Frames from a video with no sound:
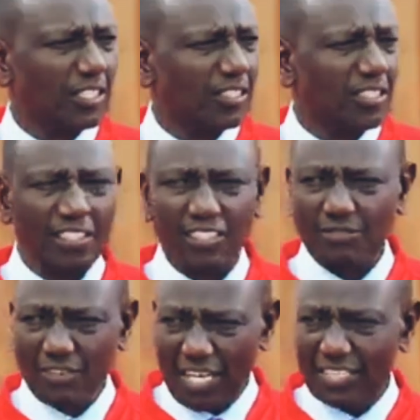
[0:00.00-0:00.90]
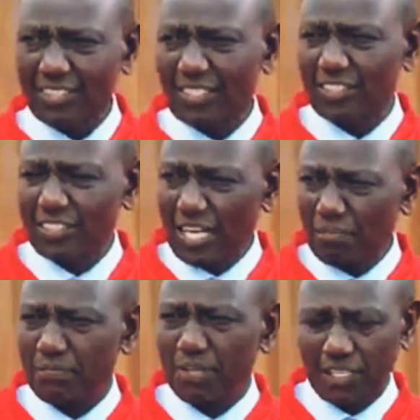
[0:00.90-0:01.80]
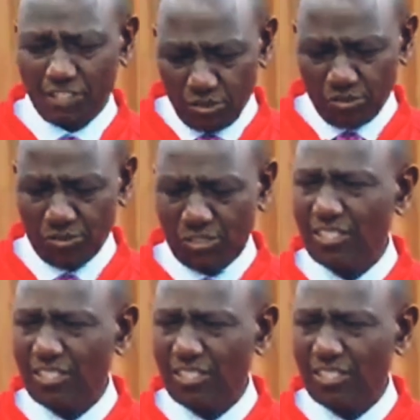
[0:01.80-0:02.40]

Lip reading: Creative Arts and Young and Youth